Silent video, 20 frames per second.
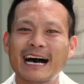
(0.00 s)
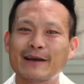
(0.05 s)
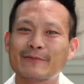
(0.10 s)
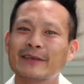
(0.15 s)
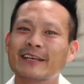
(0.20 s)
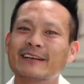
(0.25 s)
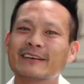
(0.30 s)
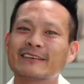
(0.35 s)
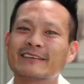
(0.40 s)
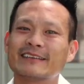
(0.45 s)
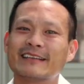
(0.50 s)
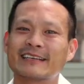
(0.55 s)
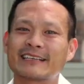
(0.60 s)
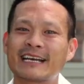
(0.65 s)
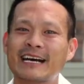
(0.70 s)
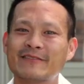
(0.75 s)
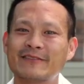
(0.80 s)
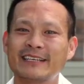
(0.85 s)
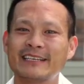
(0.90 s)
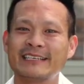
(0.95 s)
I'm here in the
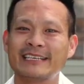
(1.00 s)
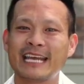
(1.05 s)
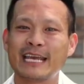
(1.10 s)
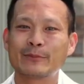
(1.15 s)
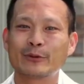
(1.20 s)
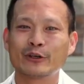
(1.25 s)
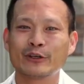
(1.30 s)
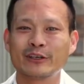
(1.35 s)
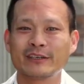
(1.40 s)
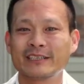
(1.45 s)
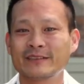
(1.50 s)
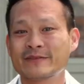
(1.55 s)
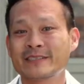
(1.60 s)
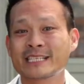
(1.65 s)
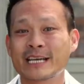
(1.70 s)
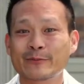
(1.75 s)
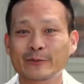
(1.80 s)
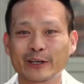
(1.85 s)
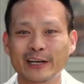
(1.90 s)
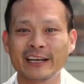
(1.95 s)
coveted neighborhood of
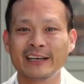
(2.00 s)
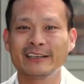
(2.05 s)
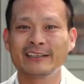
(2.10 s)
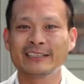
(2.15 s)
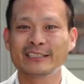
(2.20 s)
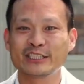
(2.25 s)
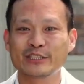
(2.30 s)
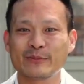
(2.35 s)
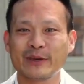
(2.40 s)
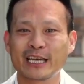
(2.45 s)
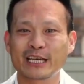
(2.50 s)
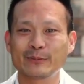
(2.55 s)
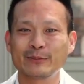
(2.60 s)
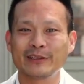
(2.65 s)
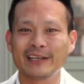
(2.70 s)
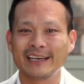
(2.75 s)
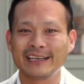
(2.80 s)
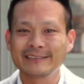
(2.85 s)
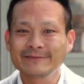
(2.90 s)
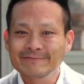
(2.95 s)
Sumner Hill in Jamaica
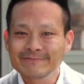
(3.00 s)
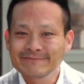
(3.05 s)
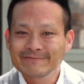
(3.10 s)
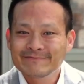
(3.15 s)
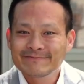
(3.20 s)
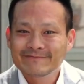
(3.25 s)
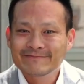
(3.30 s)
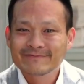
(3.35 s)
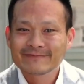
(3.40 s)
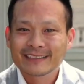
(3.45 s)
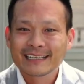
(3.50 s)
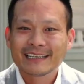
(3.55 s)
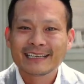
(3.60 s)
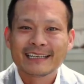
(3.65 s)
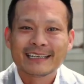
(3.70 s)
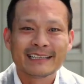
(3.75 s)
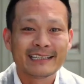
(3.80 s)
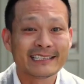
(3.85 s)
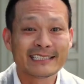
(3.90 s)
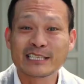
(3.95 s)
Plain.
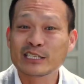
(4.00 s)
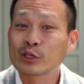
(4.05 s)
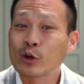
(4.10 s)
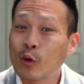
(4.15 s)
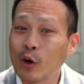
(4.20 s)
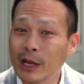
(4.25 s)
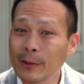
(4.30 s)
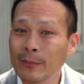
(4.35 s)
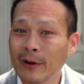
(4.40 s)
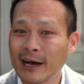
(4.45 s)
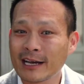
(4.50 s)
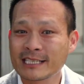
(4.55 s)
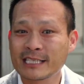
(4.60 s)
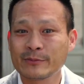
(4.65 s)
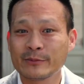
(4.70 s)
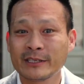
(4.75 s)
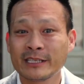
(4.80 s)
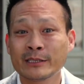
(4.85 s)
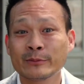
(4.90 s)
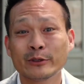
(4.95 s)
This is quite
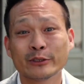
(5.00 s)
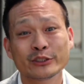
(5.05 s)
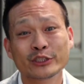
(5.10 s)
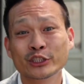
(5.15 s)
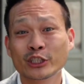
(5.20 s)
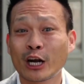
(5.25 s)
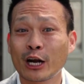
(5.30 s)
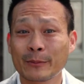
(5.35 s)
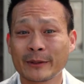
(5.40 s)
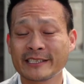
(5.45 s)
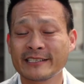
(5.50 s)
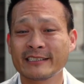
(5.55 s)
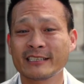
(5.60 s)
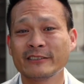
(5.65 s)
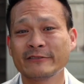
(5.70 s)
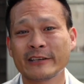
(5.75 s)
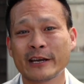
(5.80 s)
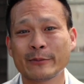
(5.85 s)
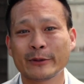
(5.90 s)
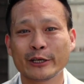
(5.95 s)
possibly the most charming
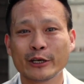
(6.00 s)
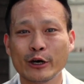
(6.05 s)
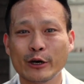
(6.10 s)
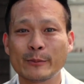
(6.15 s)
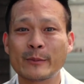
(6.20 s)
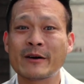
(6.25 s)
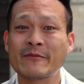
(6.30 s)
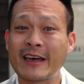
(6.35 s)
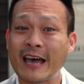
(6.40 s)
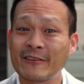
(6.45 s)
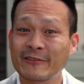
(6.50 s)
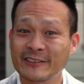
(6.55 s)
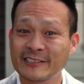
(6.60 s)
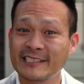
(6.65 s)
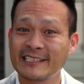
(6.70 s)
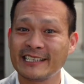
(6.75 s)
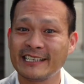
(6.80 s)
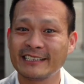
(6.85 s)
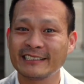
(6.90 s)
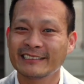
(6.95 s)
single family home I've
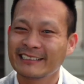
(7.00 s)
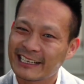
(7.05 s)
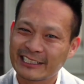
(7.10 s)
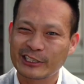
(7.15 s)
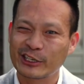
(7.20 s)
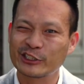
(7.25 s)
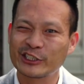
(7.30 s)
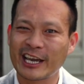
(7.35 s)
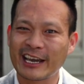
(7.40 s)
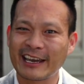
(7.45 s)
ever seen. Let's go